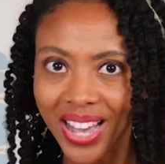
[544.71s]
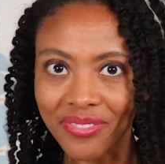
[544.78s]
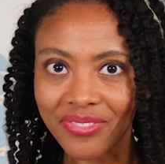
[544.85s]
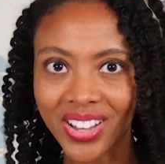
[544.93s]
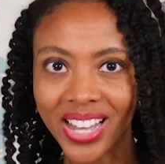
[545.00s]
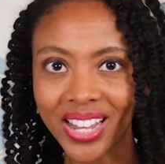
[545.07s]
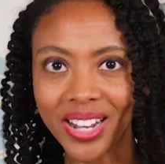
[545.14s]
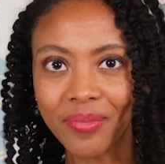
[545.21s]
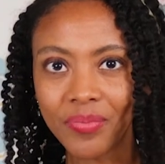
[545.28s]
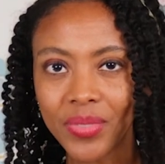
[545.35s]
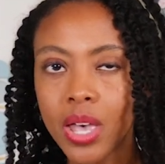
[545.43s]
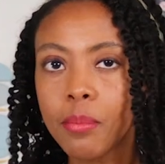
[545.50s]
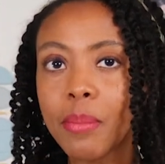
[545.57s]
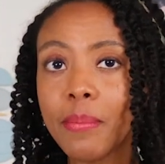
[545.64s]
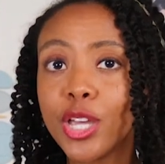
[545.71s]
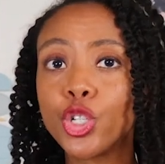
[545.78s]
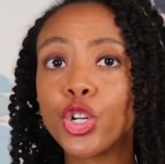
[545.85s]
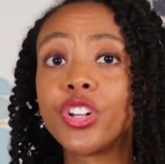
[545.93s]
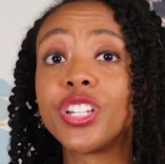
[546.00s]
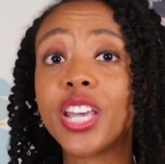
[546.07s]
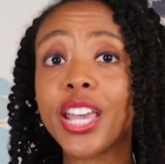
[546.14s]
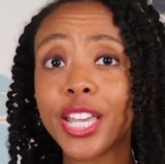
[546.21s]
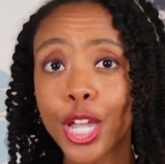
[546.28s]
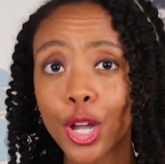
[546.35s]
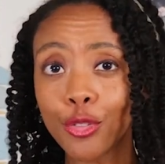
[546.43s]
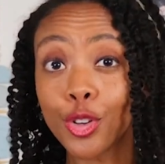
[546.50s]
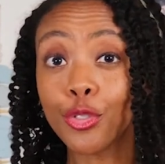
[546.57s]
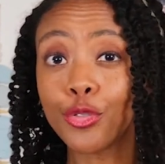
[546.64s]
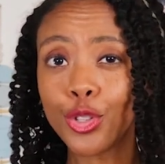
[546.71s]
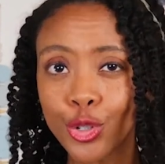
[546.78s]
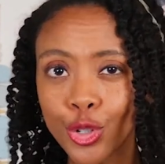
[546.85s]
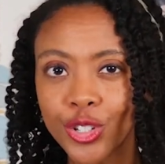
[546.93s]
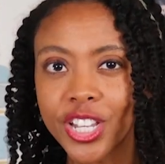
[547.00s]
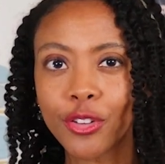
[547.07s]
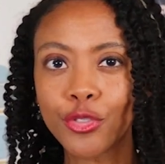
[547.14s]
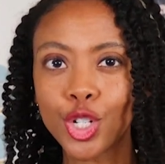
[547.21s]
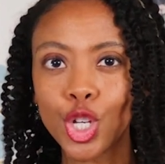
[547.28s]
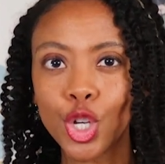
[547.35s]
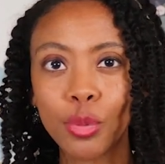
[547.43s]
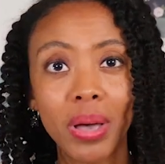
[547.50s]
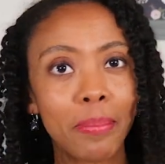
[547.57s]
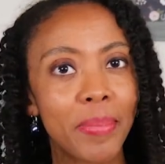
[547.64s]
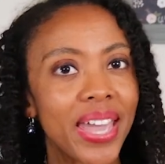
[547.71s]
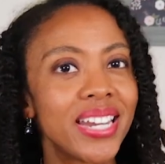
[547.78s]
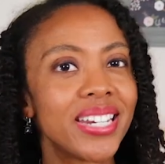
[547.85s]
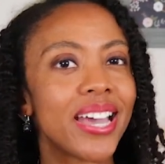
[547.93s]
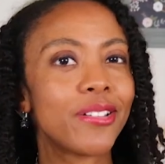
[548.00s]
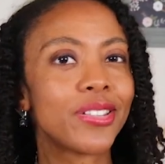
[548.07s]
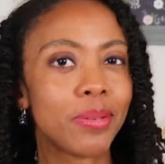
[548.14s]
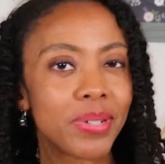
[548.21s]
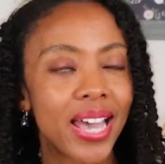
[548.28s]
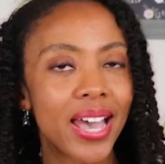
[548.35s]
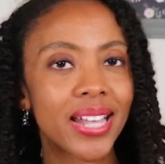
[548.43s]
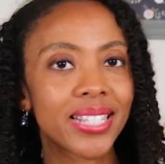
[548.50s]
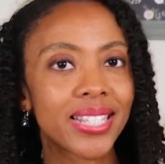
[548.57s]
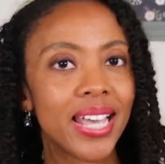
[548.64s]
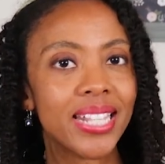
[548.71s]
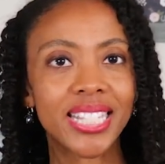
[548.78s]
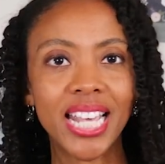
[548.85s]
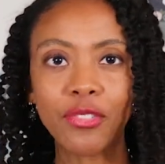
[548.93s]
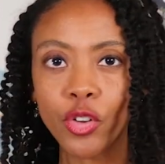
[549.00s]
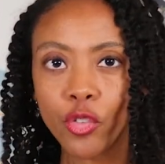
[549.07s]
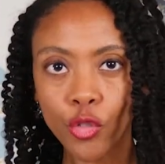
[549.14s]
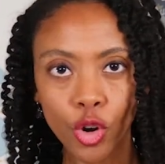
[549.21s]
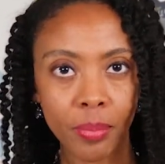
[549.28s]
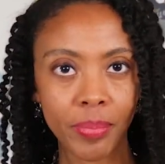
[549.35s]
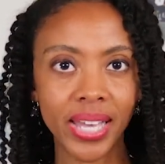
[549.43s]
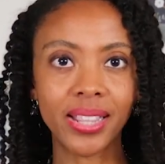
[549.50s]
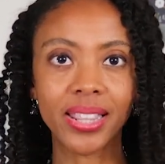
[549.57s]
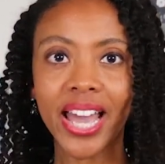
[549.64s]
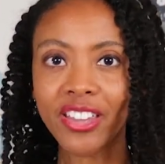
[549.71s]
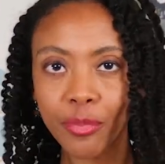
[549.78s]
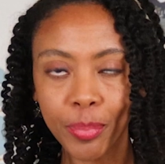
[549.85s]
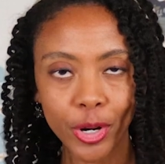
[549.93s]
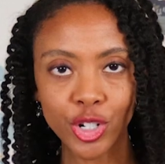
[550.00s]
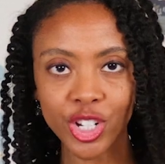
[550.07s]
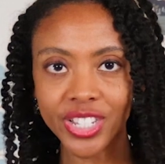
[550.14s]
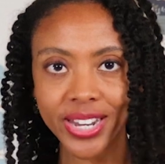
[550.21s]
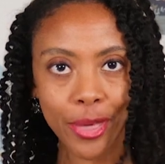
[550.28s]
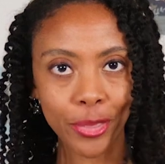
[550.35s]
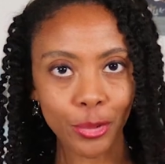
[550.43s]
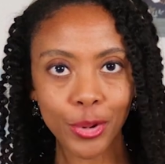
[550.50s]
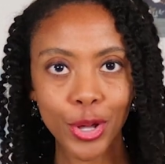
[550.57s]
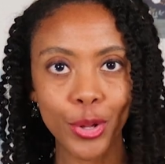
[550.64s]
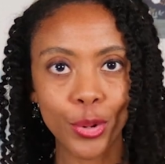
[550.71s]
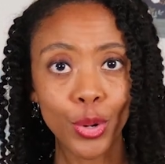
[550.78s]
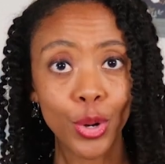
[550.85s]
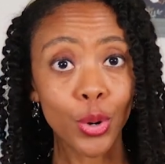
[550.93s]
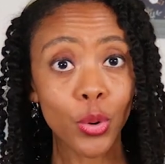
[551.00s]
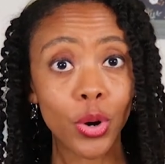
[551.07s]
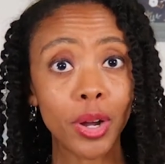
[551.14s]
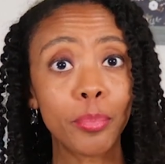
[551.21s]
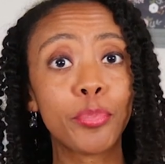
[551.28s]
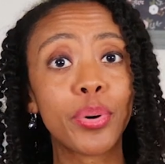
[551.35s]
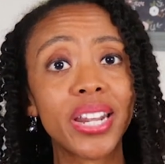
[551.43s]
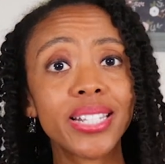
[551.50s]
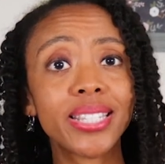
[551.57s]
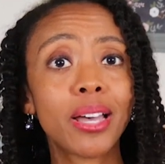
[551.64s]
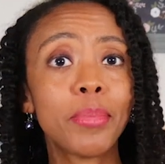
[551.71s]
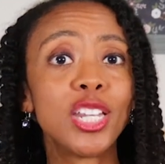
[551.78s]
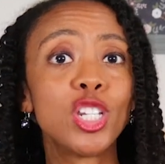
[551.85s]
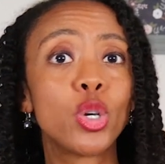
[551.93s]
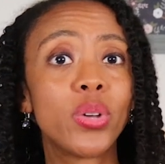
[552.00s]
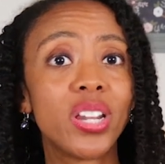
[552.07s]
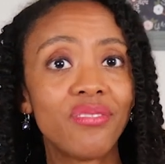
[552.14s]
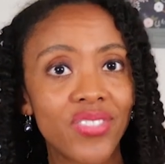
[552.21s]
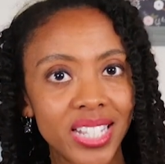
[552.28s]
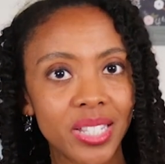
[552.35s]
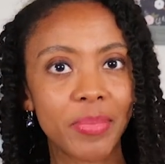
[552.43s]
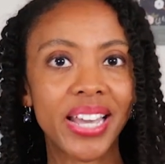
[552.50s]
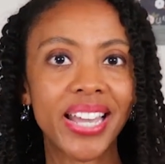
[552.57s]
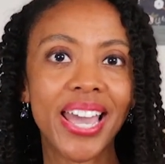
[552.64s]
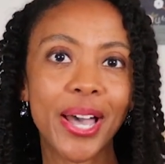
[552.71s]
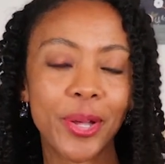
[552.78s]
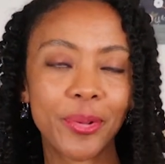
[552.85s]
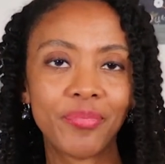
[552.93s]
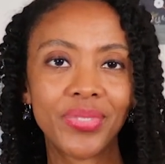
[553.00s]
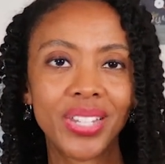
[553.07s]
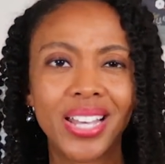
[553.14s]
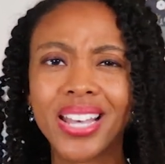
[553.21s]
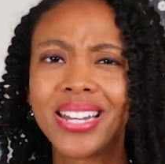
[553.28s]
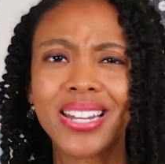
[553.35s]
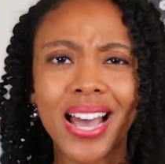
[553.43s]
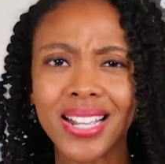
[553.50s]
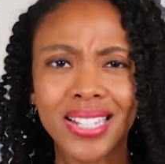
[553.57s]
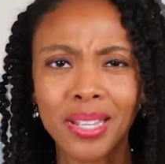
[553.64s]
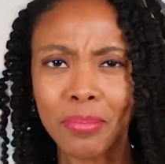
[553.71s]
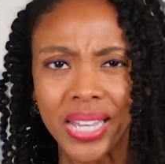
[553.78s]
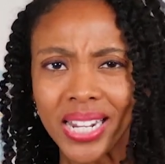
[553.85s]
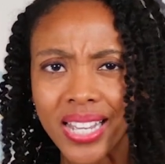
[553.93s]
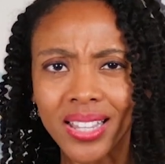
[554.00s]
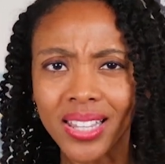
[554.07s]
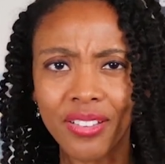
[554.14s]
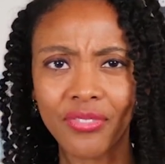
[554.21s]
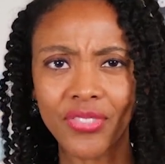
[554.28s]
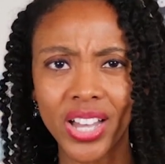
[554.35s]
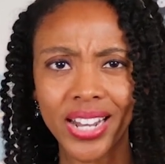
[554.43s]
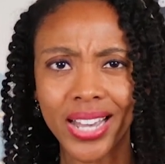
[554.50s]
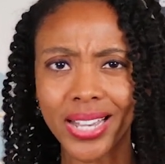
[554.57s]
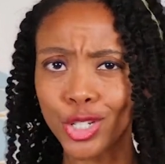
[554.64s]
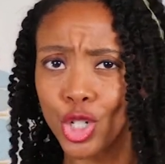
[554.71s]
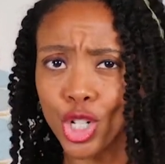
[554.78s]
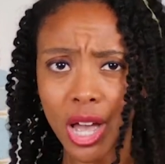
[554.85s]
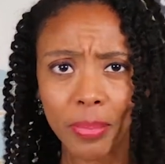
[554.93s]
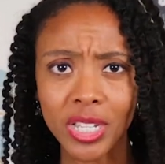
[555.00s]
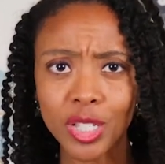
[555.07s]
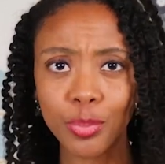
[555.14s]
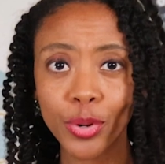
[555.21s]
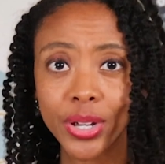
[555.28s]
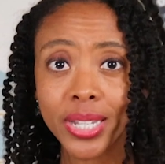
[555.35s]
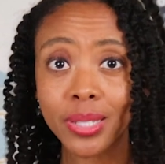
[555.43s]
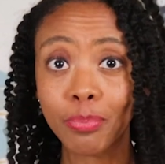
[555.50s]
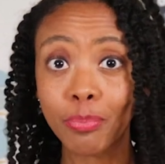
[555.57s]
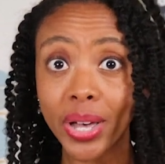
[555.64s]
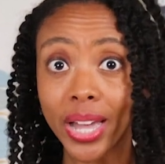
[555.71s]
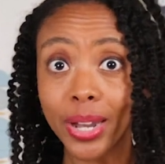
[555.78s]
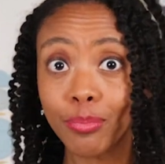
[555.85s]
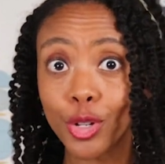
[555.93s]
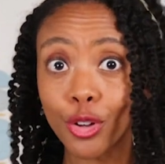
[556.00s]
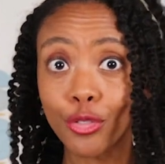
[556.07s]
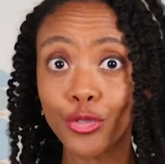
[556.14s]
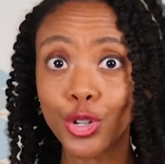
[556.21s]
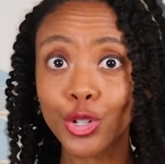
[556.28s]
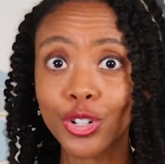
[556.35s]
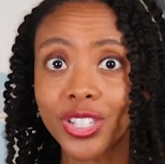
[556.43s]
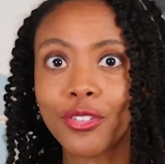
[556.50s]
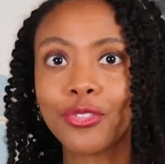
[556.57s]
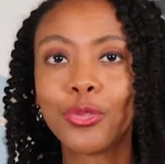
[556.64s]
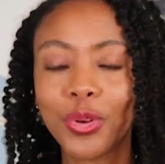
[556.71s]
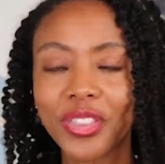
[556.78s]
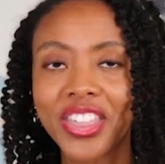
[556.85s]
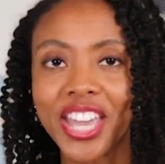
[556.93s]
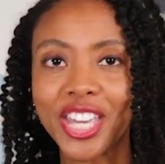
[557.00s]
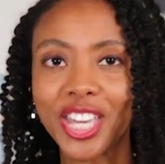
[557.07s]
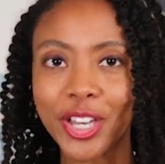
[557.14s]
have fun. But make sure to take care of your future self too by paying down some debts, saving for a big life purchase down the road, or putting some into an investment account. Not as immediately fun as shopping sprees, but your future self will thank